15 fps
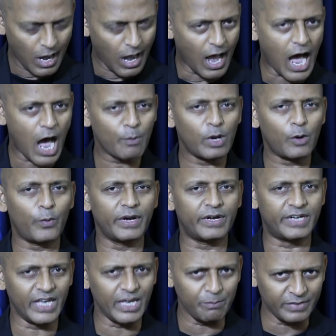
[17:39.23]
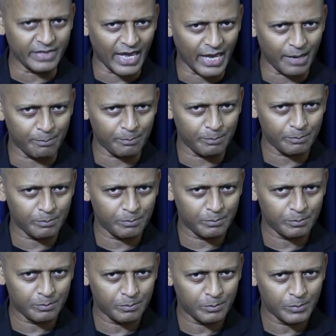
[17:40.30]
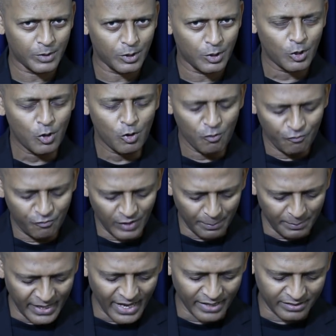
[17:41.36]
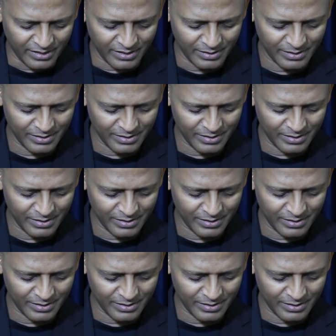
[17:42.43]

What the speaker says: I will redeem them from death.